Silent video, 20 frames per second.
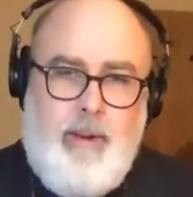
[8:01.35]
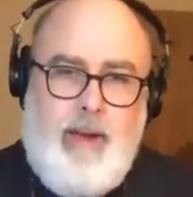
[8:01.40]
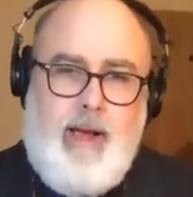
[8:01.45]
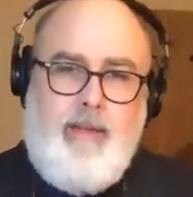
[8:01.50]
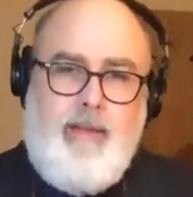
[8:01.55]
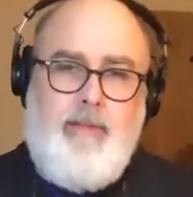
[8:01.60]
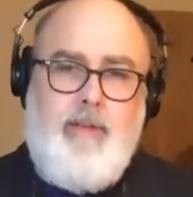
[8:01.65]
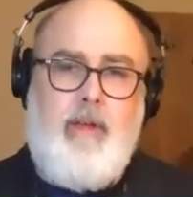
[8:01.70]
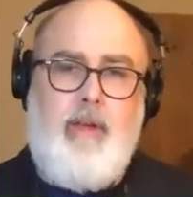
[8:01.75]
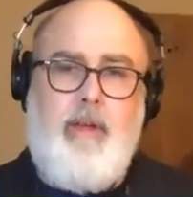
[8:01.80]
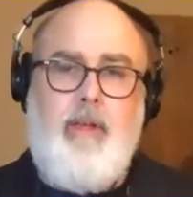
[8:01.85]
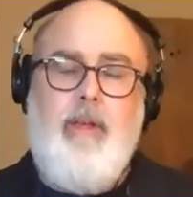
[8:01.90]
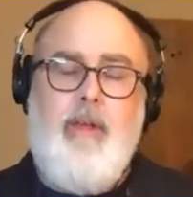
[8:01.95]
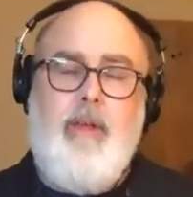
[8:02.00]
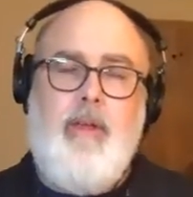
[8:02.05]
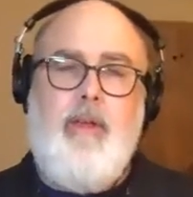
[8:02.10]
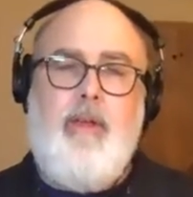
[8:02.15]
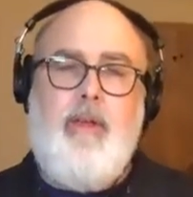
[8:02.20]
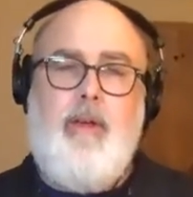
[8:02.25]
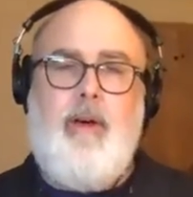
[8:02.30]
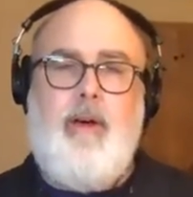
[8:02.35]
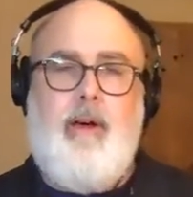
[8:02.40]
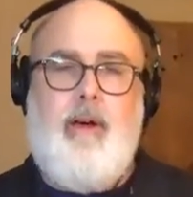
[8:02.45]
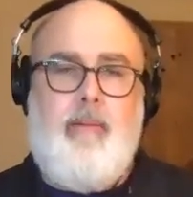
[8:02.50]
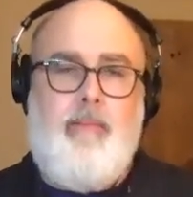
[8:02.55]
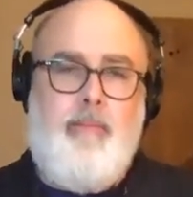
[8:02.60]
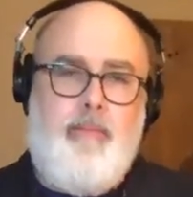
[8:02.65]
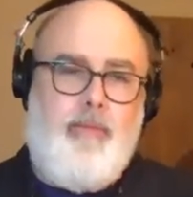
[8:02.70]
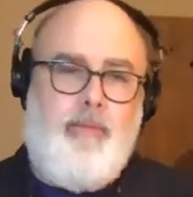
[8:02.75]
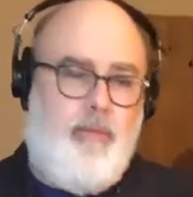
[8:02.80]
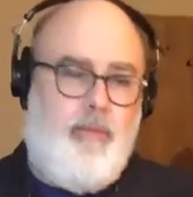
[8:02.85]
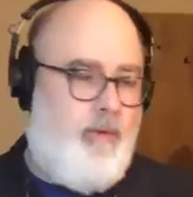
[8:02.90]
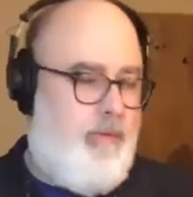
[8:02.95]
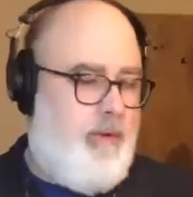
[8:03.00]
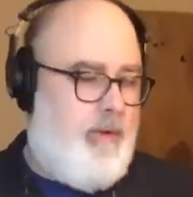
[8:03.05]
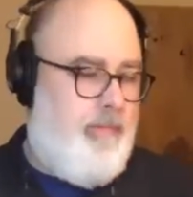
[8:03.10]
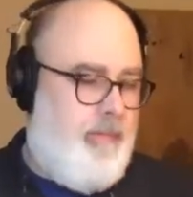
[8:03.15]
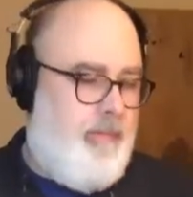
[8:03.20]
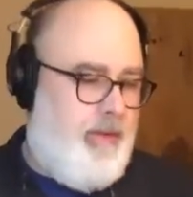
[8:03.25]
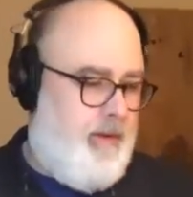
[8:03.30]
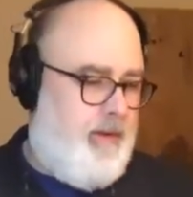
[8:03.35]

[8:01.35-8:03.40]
passing, sort of